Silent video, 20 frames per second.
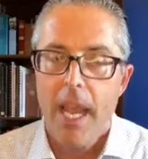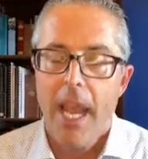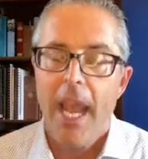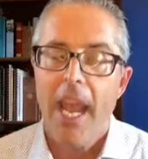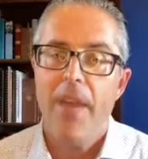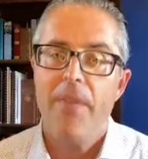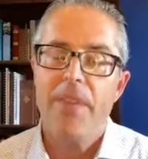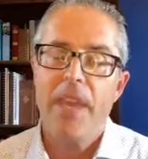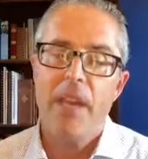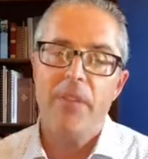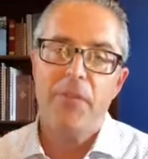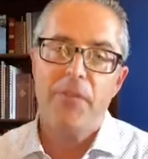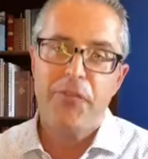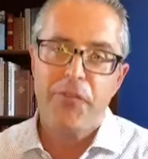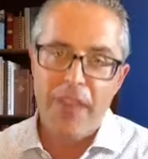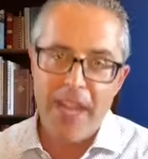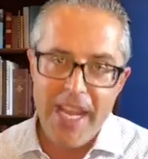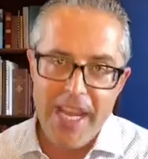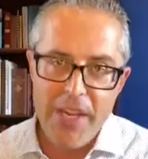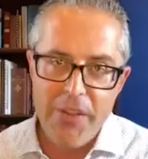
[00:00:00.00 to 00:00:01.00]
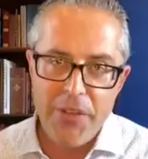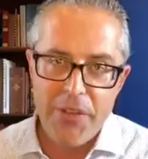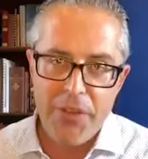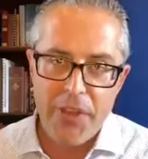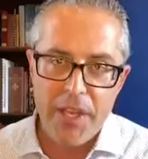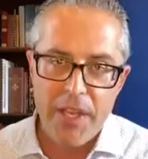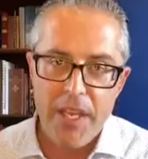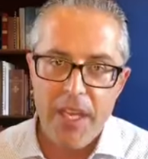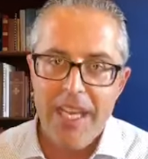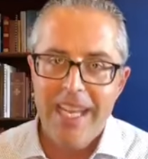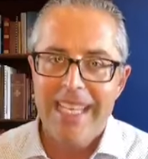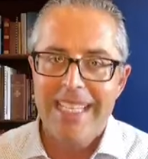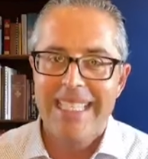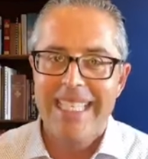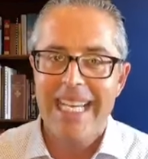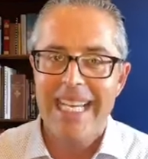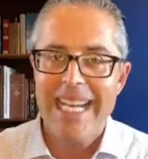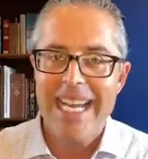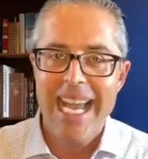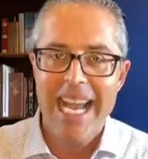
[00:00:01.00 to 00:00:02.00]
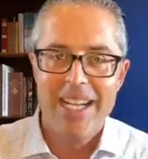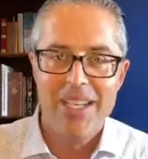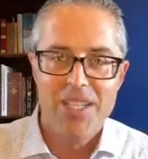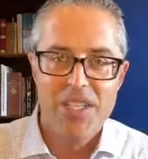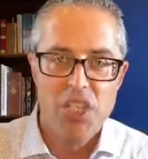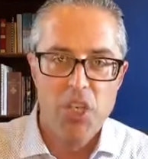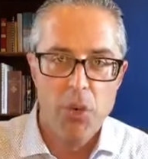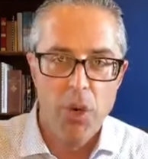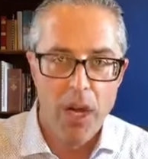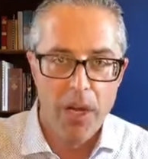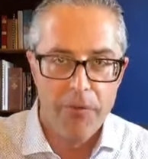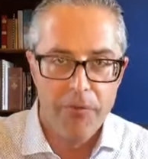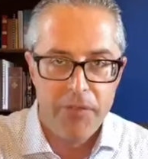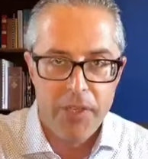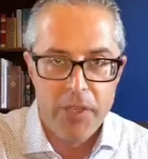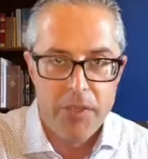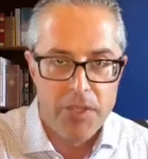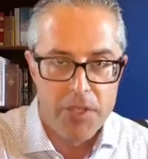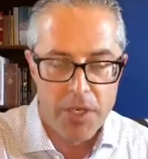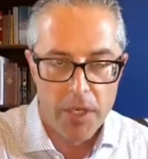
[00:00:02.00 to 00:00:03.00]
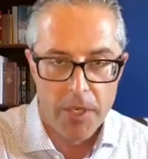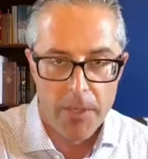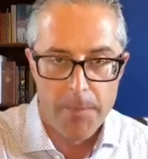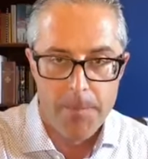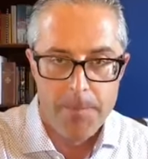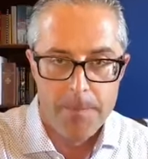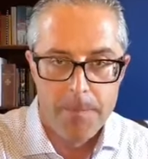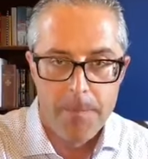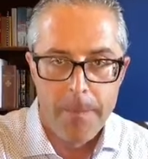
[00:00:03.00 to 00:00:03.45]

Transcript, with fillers: and then faith connects to our future.